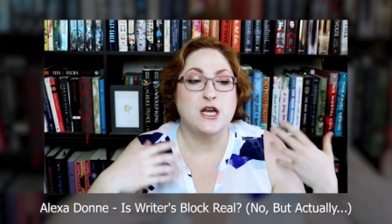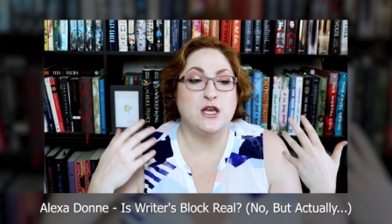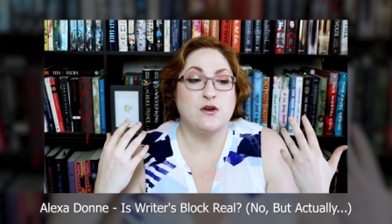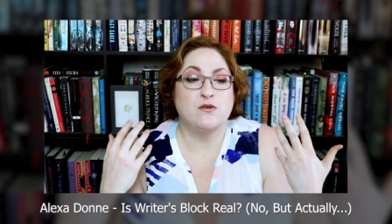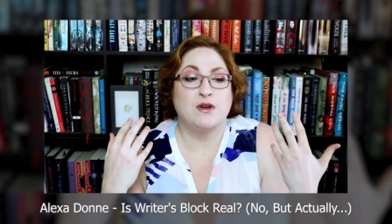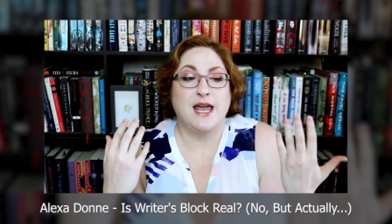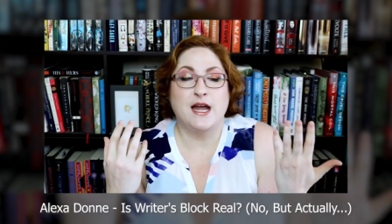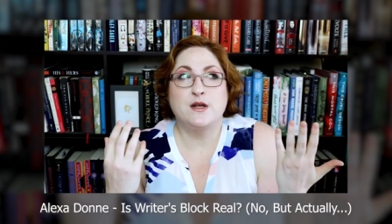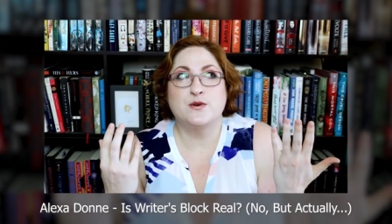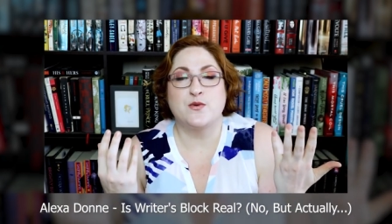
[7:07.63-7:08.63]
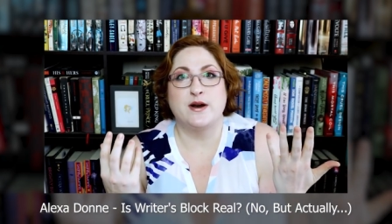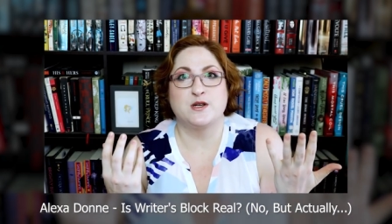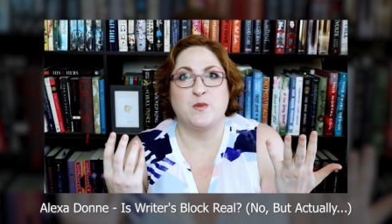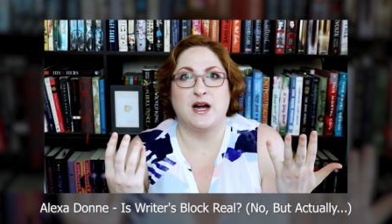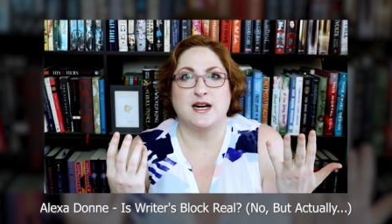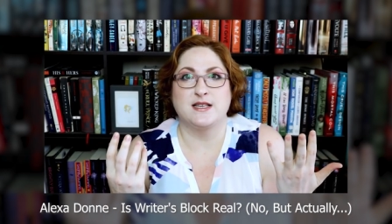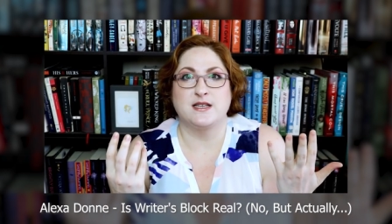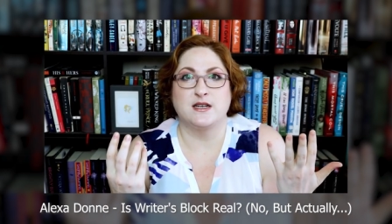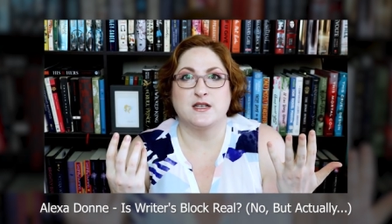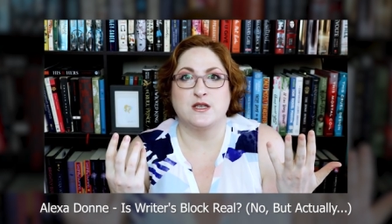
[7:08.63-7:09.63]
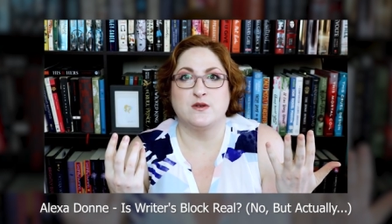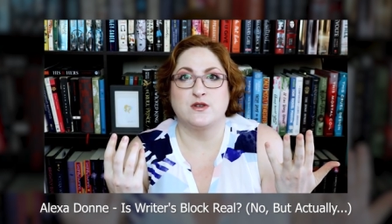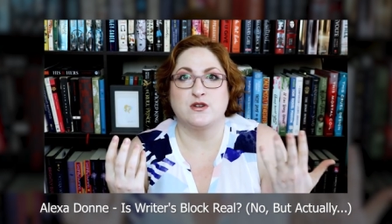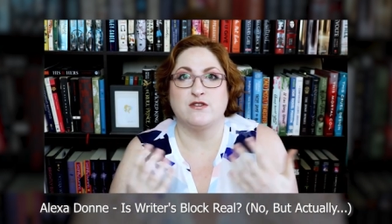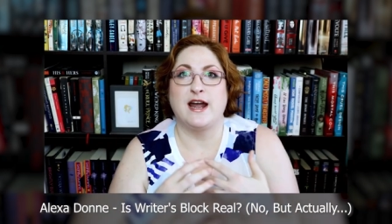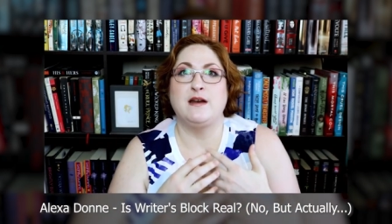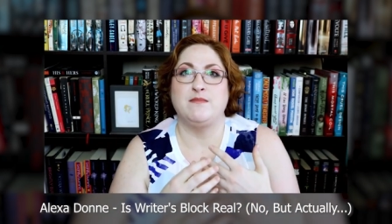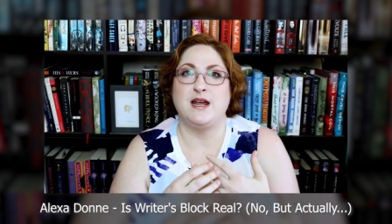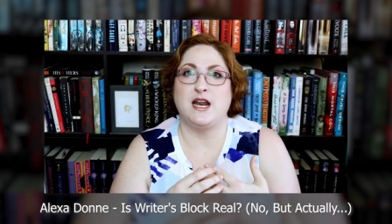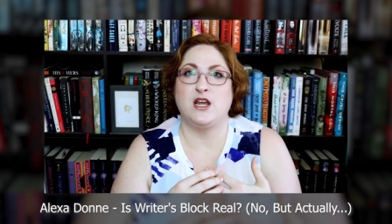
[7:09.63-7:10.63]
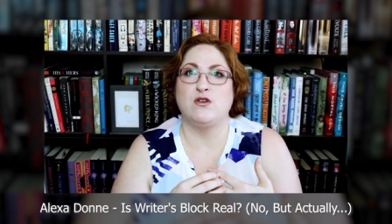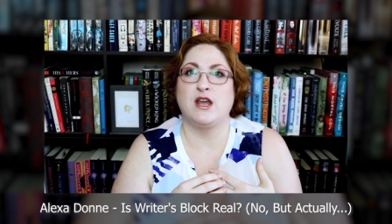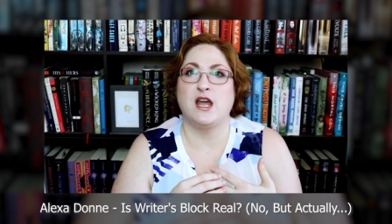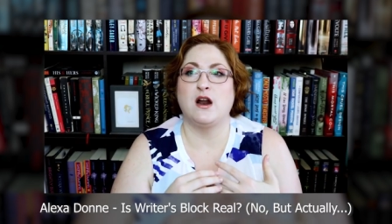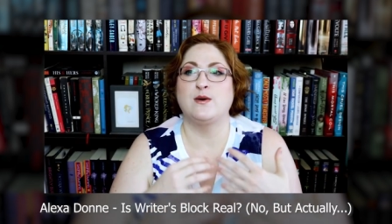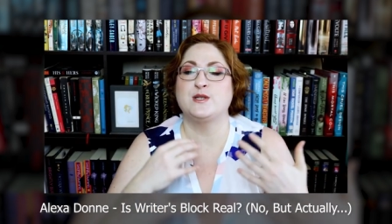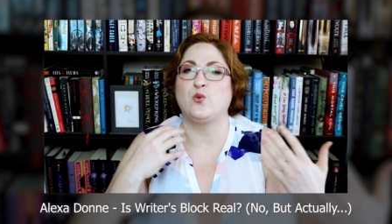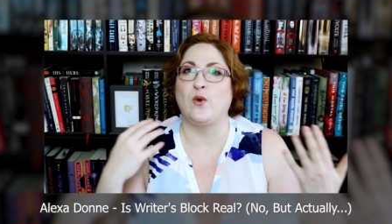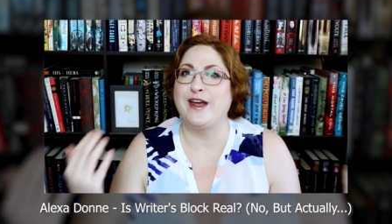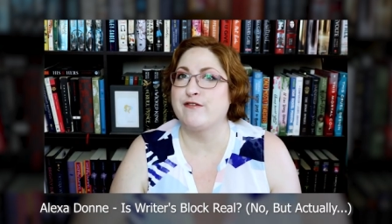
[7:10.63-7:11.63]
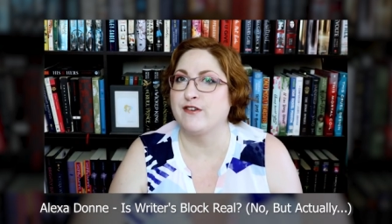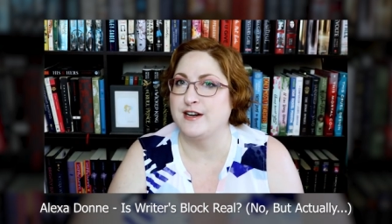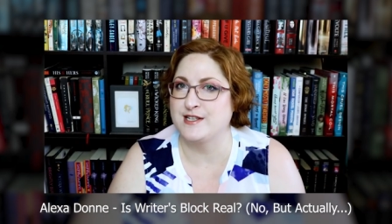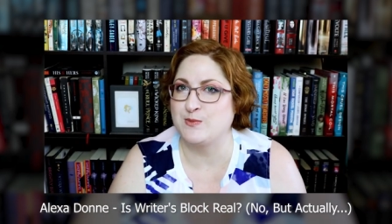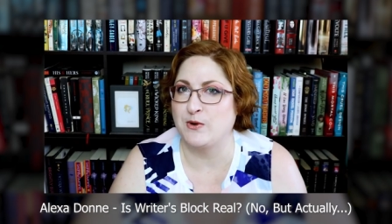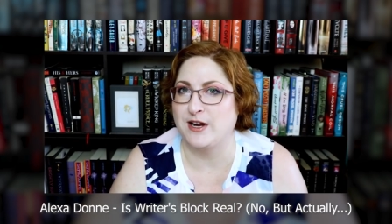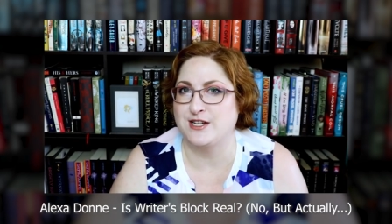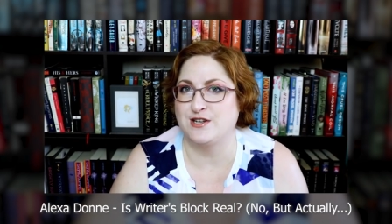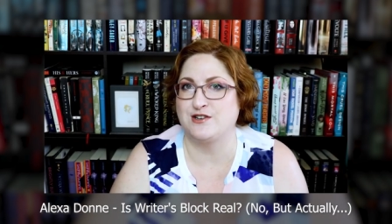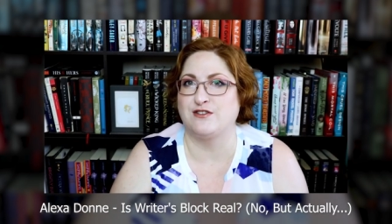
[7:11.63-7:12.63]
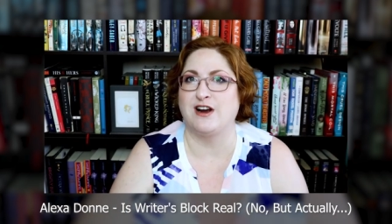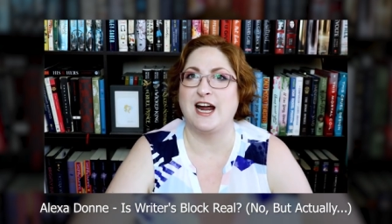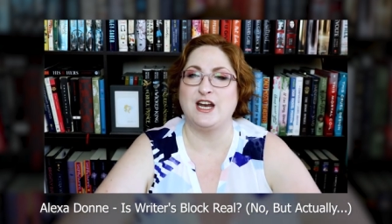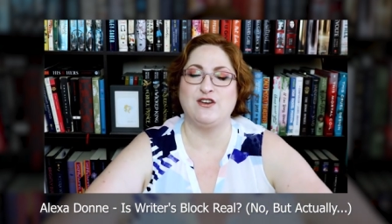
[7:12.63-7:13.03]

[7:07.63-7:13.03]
you can't use writer's block as an excuse to write, meaning you can't always wait for inspiration to write.